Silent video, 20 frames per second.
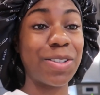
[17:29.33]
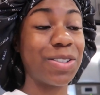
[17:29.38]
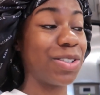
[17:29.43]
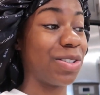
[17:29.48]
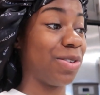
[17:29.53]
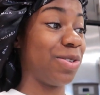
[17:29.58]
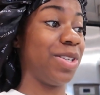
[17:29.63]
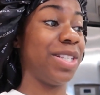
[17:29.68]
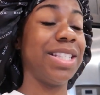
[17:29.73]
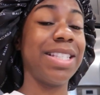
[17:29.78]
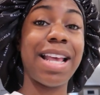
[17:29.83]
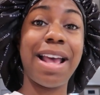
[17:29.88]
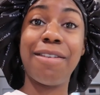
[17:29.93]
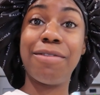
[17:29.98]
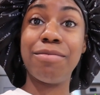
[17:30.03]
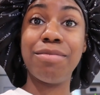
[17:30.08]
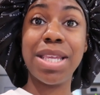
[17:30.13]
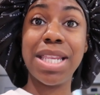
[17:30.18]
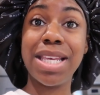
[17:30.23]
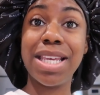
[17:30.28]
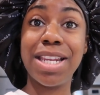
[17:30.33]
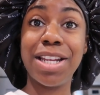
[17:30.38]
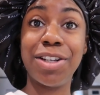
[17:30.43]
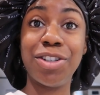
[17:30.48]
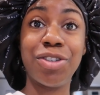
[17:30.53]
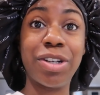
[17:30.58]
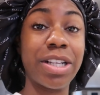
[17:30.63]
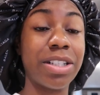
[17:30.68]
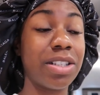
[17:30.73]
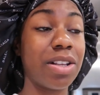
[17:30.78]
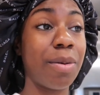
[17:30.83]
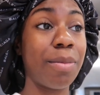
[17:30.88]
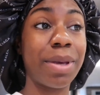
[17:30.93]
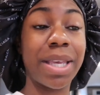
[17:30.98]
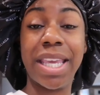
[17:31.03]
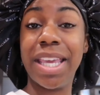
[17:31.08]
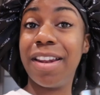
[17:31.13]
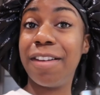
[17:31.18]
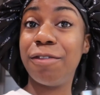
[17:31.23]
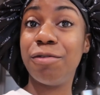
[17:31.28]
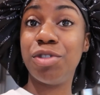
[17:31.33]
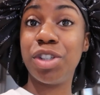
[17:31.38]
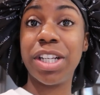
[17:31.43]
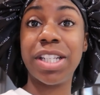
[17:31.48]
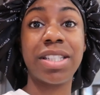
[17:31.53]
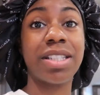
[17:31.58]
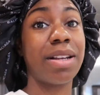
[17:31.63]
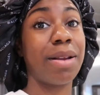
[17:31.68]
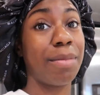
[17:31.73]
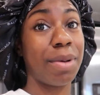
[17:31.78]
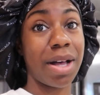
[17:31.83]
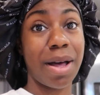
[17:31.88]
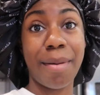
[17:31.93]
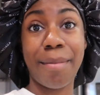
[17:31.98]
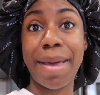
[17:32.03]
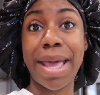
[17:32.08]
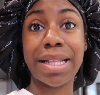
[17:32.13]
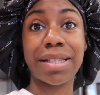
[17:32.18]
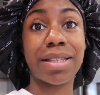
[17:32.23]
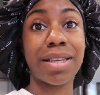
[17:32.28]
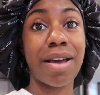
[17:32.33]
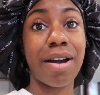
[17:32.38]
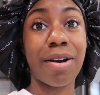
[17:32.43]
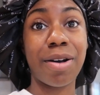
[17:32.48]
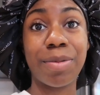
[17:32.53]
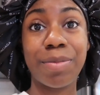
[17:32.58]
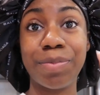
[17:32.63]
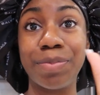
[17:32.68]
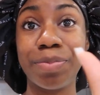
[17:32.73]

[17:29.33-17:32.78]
So it's time for me to get undressed. So I'm gonna get up dressed and I'm gonna come back to y'all.